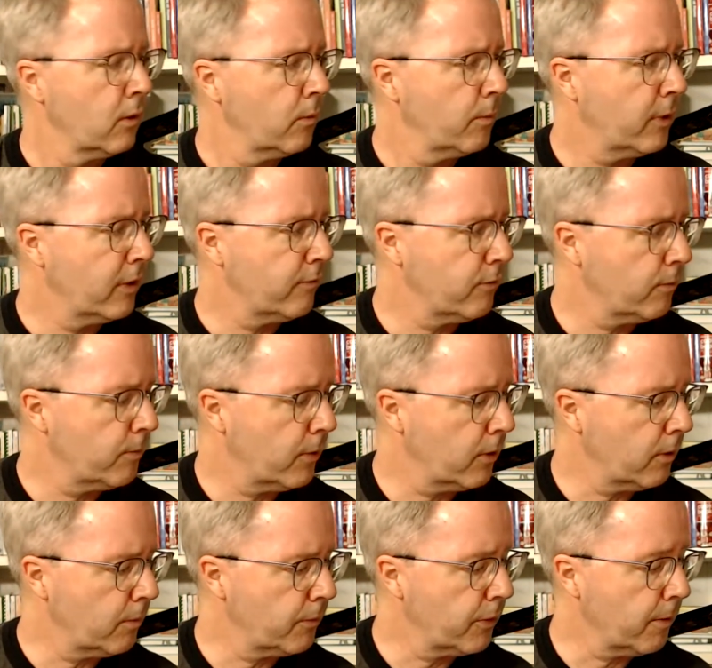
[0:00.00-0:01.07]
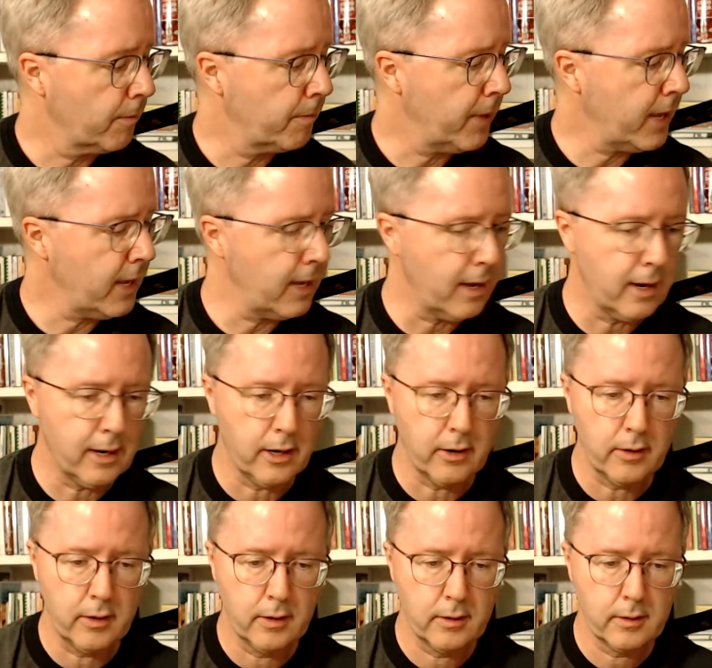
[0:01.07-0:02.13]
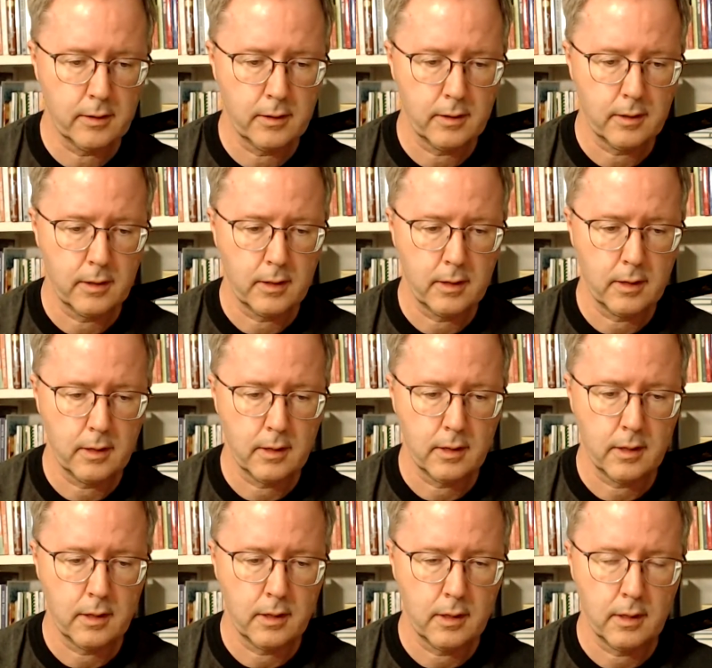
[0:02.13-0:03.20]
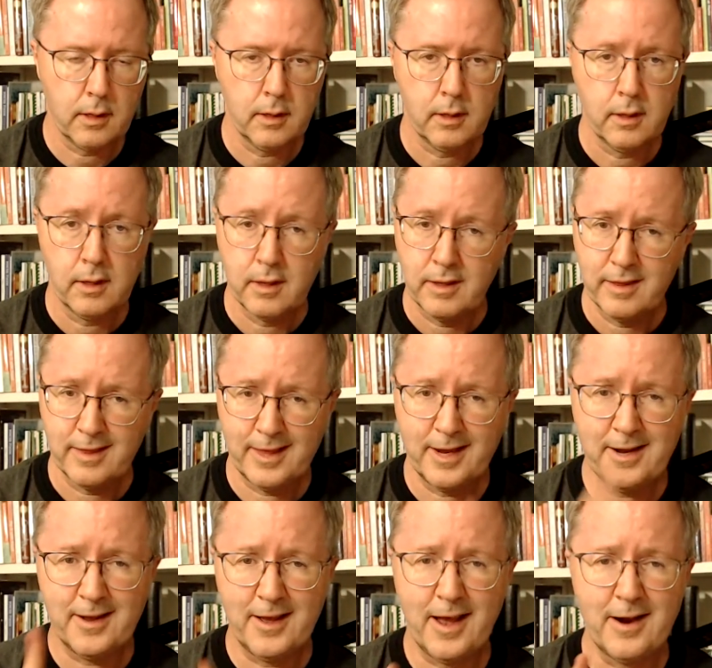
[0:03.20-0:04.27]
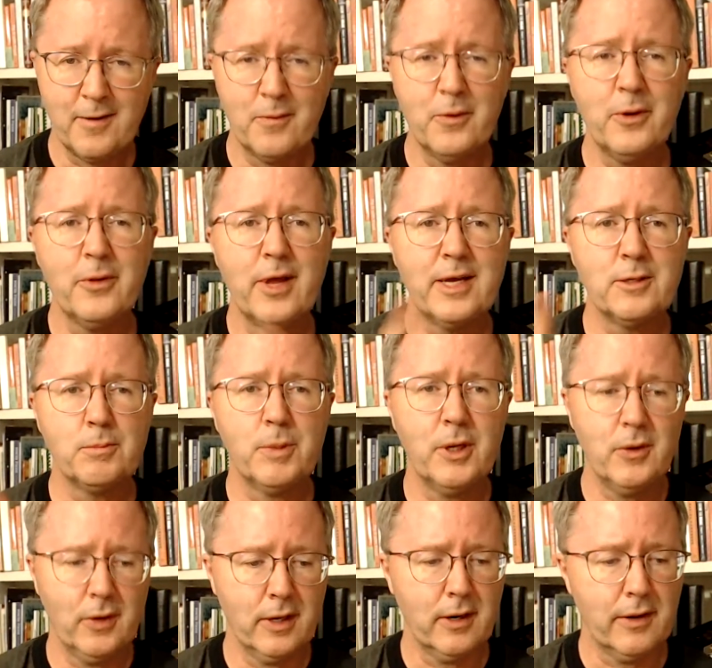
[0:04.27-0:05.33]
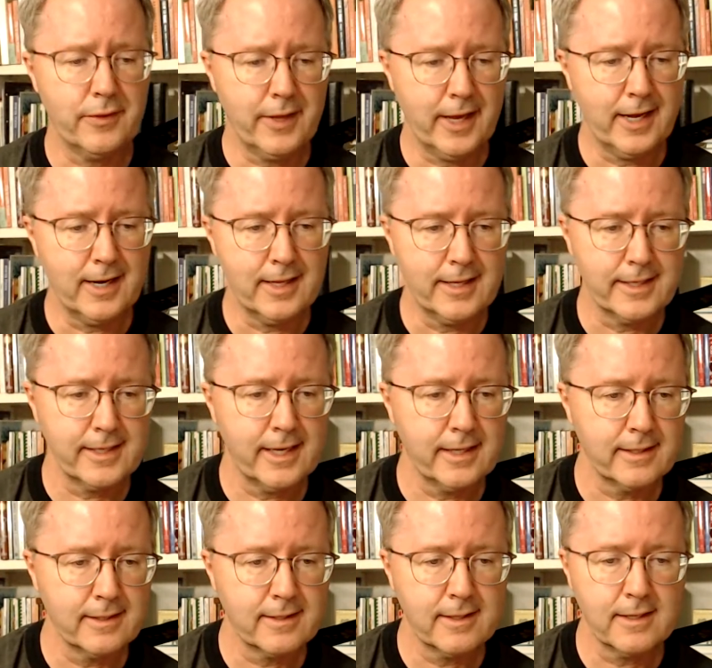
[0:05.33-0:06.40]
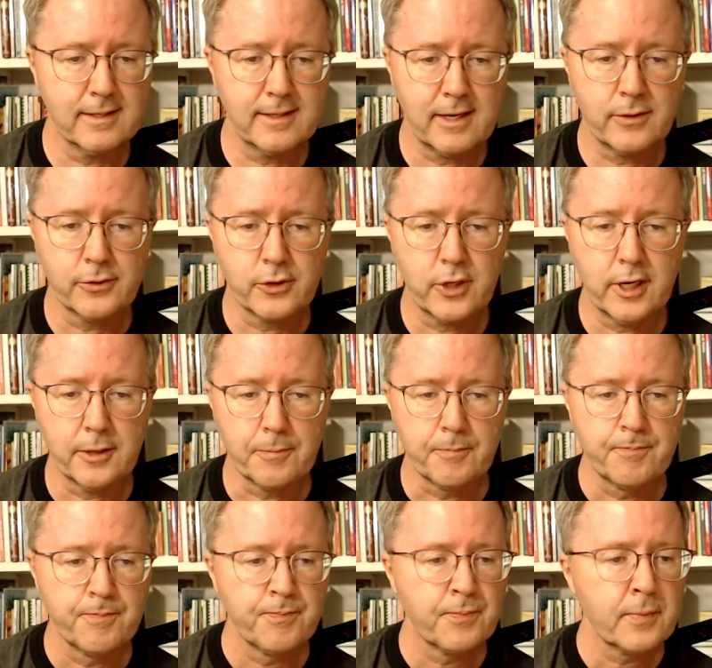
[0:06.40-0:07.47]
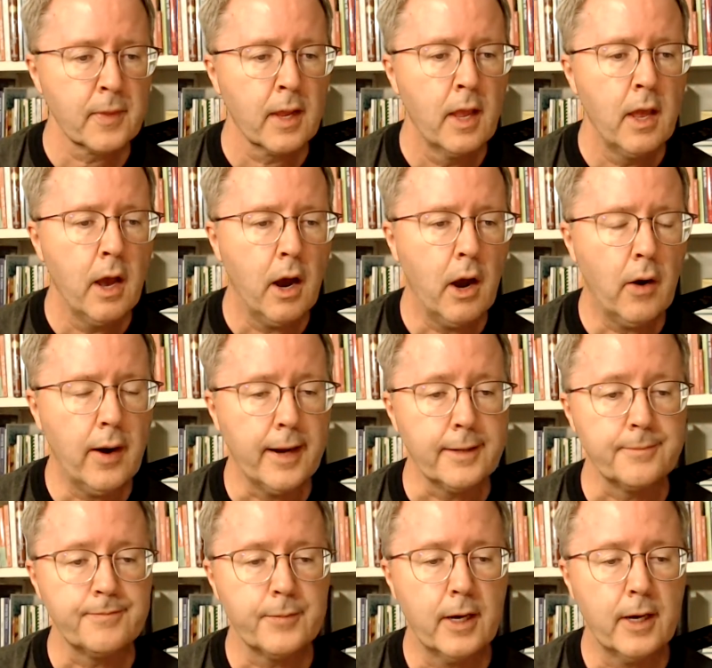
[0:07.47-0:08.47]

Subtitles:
But if you put the pinky on here, then you got a real nice period at the end of the sentence, and it sounds good. All right.